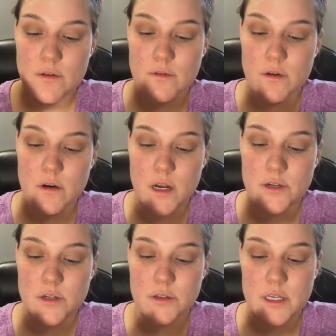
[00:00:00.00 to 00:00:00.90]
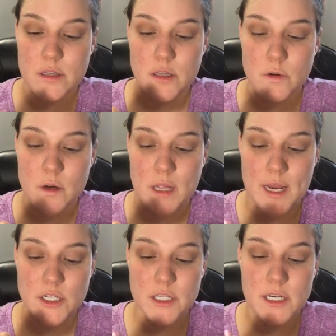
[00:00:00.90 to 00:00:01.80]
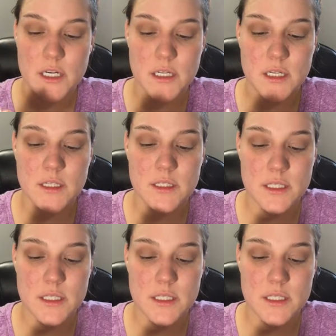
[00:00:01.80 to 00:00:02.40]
for under the lower lash line and